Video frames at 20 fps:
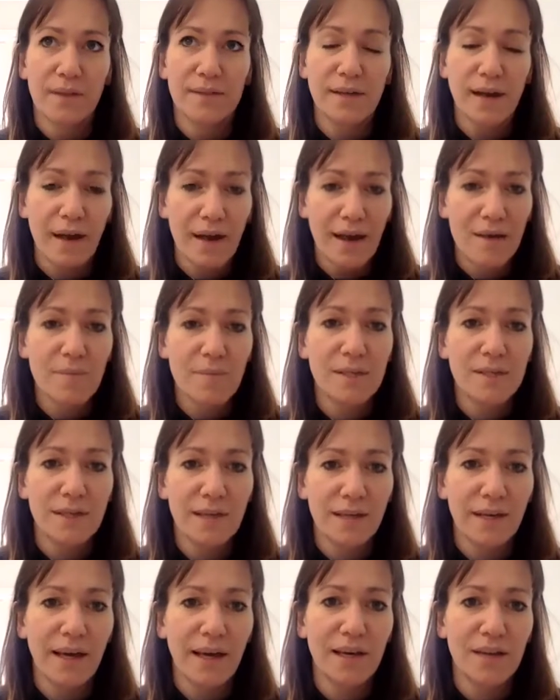time and
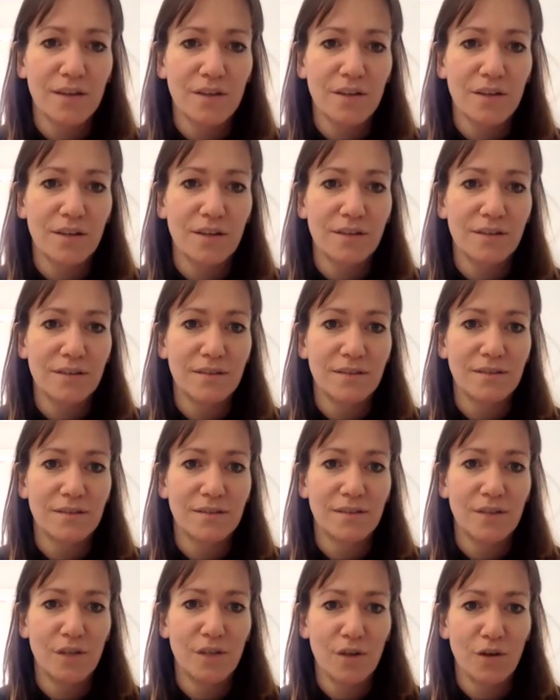dedication
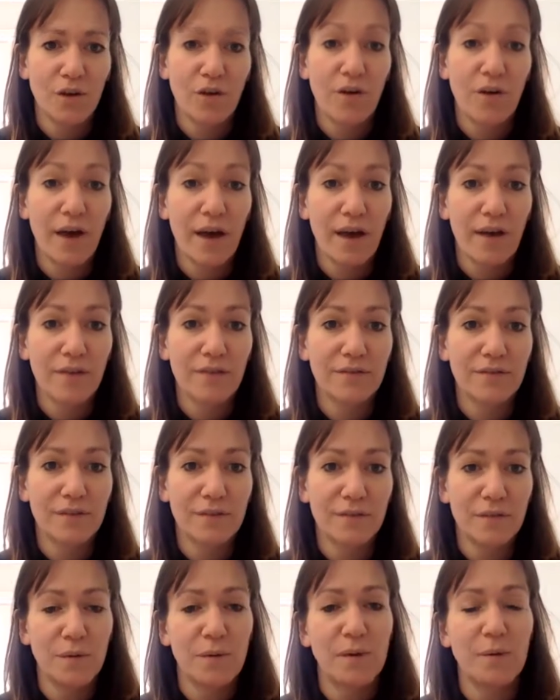to your craft
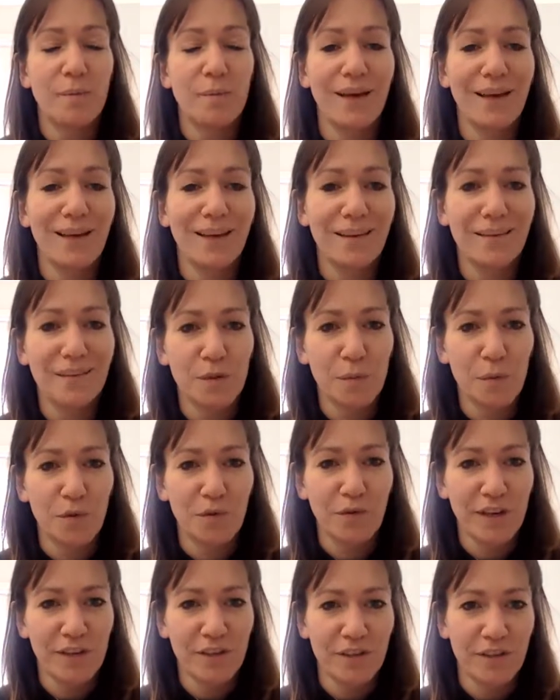if you want to make it in this
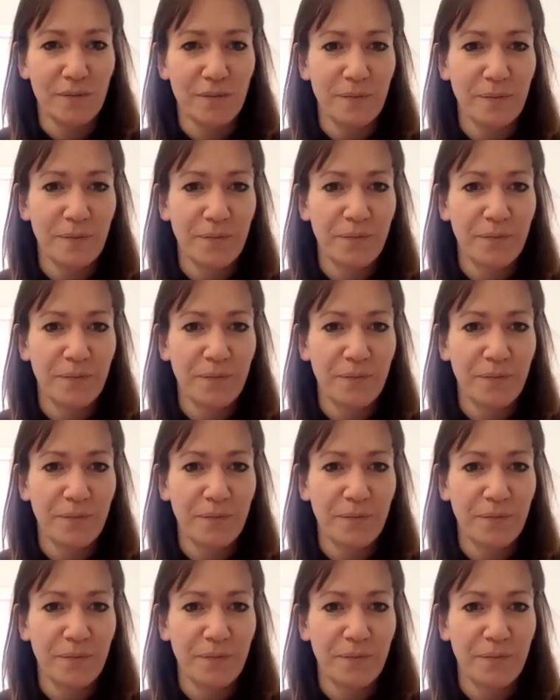profession.